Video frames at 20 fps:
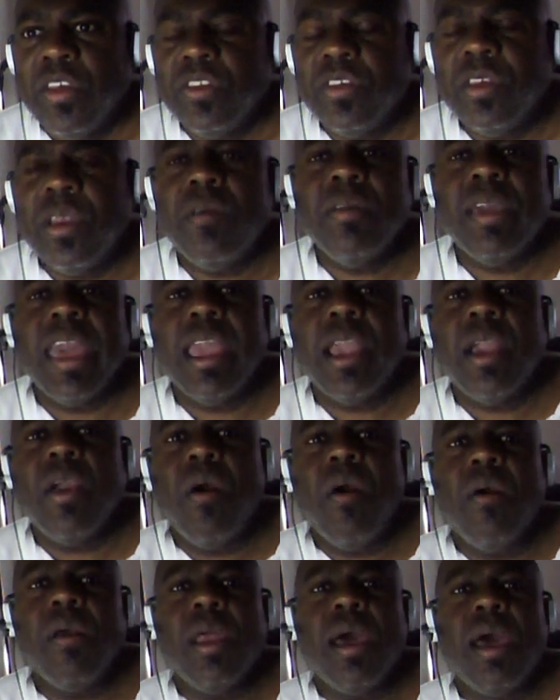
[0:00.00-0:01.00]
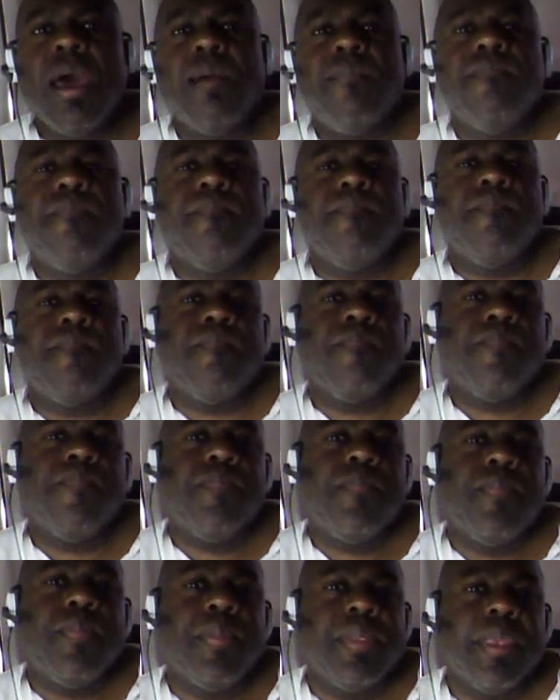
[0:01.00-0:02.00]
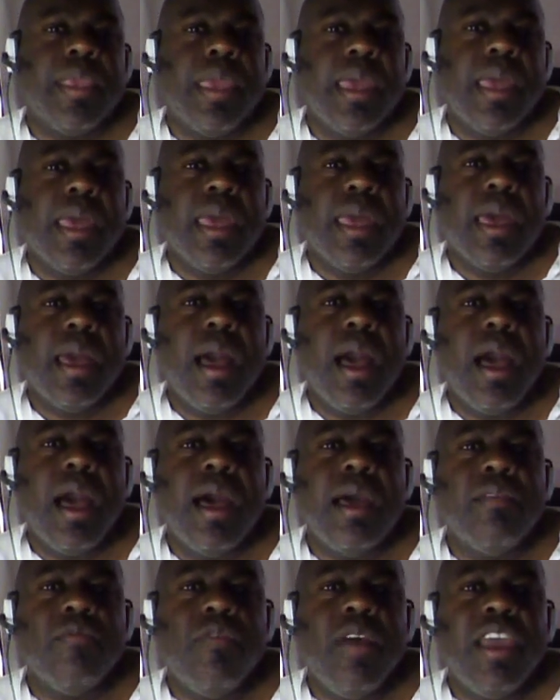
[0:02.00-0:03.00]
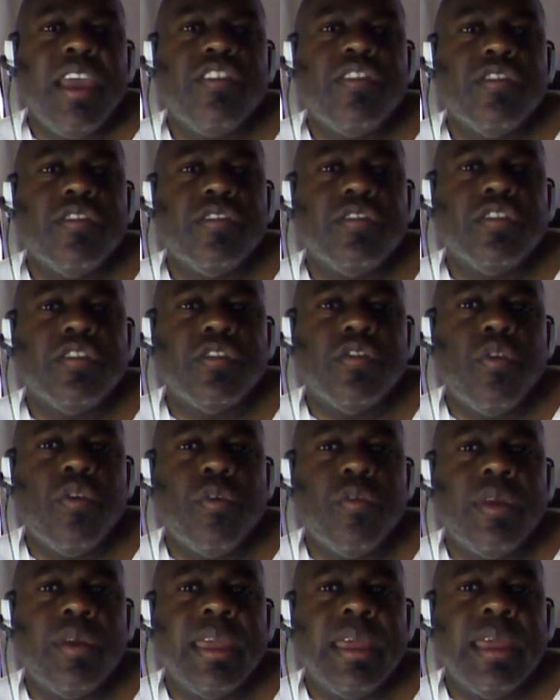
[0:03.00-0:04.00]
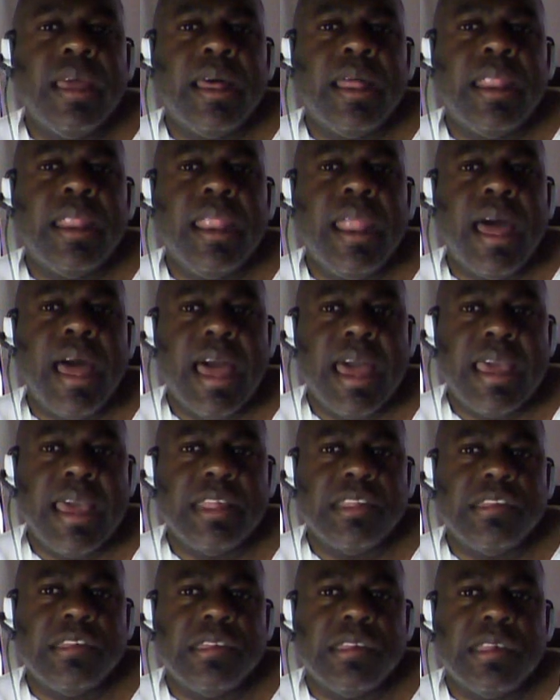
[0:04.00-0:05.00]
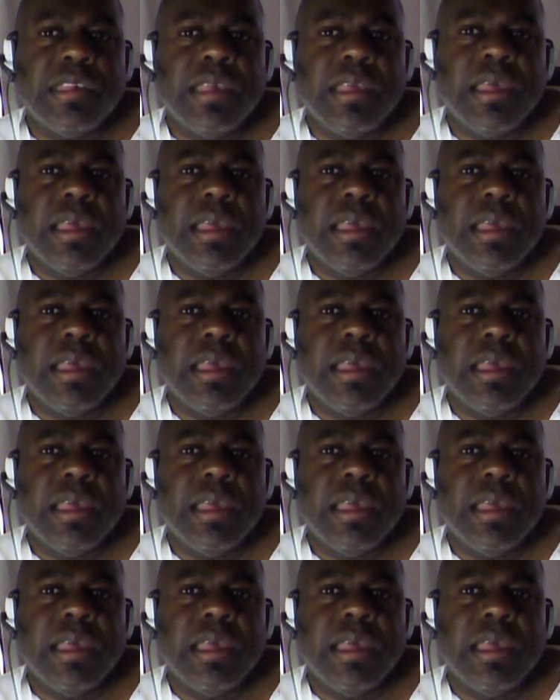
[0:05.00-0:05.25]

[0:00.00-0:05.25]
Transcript: So don't get caught up on racial storylines.